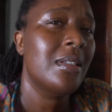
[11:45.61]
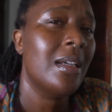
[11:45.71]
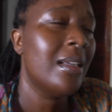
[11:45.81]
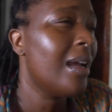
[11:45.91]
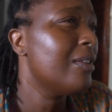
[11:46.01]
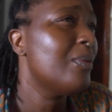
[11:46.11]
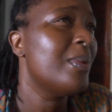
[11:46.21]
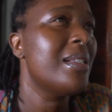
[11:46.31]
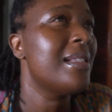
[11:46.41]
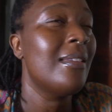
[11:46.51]
And I don't
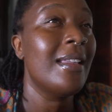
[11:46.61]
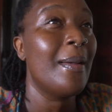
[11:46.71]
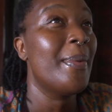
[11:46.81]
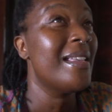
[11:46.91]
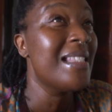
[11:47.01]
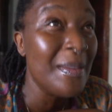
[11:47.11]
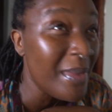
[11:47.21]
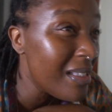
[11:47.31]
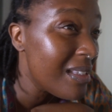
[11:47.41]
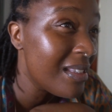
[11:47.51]
want to sound like a
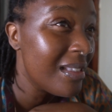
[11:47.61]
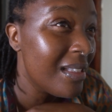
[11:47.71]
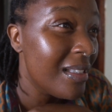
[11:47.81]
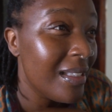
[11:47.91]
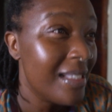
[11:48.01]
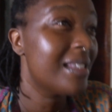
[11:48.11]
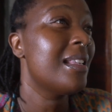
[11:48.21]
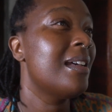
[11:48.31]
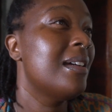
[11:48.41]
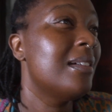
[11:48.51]
pessimist because
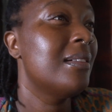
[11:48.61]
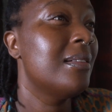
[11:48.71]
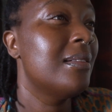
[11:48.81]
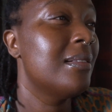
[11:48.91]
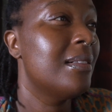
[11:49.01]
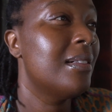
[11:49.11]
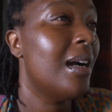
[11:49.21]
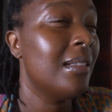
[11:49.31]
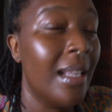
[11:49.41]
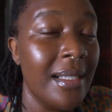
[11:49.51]

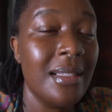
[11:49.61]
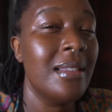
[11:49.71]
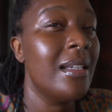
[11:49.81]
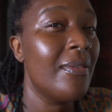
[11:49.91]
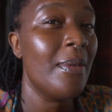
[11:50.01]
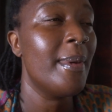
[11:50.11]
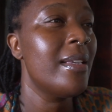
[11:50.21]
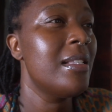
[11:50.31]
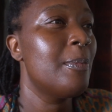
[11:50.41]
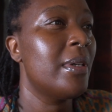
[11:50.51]
I like to think of the
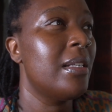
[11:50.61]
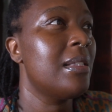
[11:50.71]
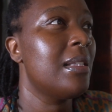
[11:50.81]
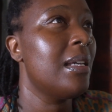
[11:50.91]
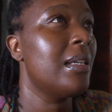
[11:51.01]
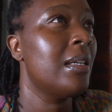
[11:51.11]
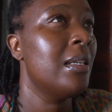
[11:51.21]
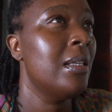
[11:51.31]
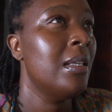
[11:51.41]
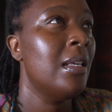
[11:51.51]
best, but it's like
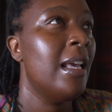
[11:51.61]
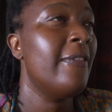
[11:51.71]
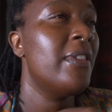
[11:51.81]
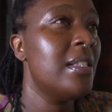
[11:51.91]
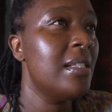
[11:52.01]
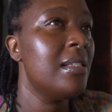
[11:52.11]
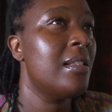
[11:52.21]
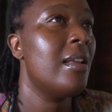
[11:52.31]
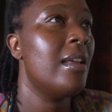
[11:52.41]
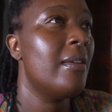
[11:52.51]
if this is
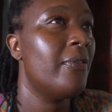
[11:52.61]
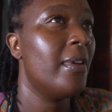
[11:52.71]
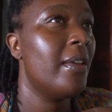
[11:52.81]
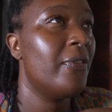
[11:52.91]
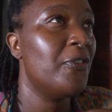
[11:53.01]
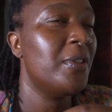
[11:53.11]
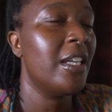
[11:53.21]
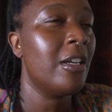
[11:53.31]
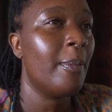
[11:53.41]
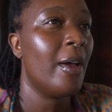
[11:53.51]
if if you
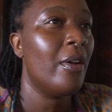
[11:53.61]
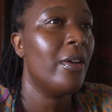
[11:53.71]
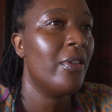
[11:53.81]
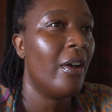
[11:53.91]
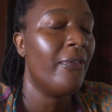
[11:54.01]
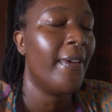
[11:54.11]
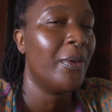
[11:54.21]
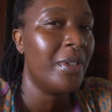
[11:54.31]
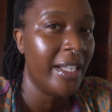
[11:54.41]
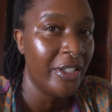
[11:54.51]
think about a
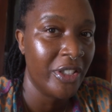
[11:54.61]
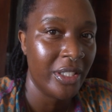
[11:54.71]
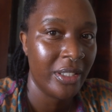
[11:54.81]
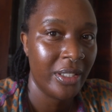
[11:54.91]
foundation